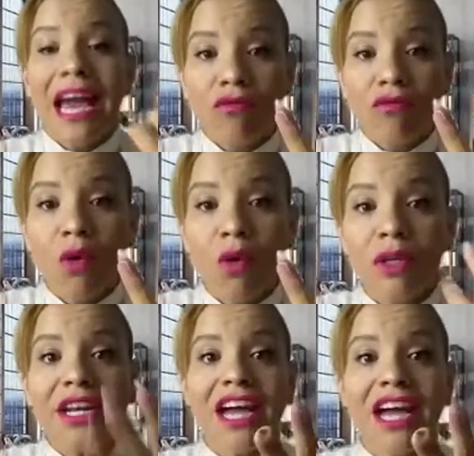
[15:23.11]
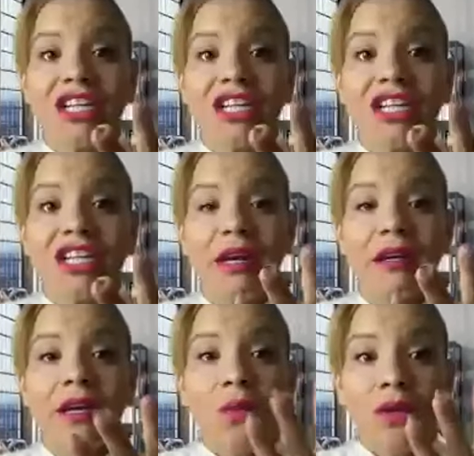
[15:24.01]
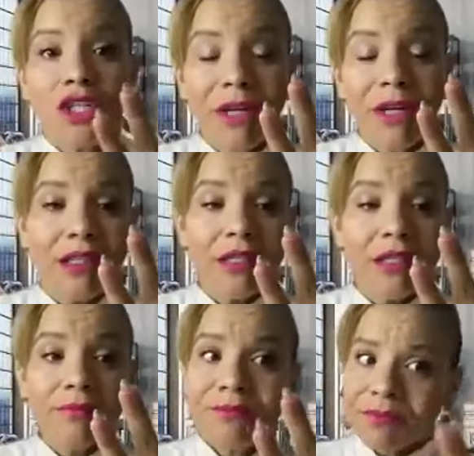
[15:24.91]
enrolling and educating, which means